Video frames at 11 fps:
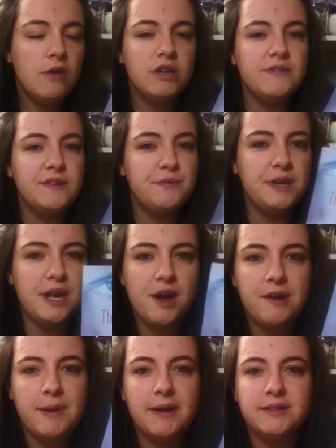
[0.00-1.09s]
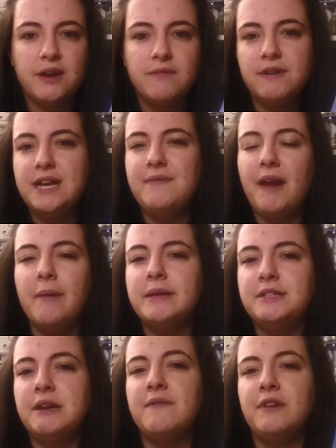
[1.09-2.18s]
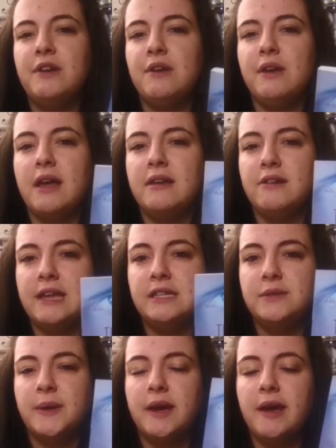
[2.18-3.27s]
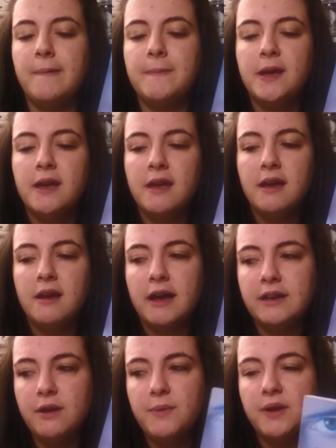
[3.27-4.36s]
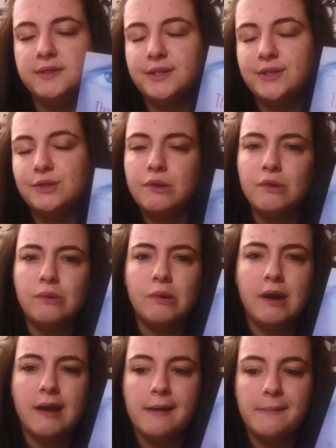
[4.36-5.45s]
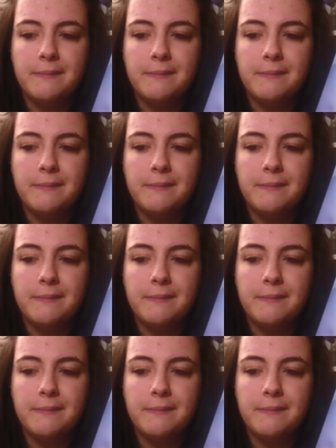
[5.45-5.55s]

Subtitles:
or you've never really heard about it, I really recommend you have a look and look into it. I know when I was at school,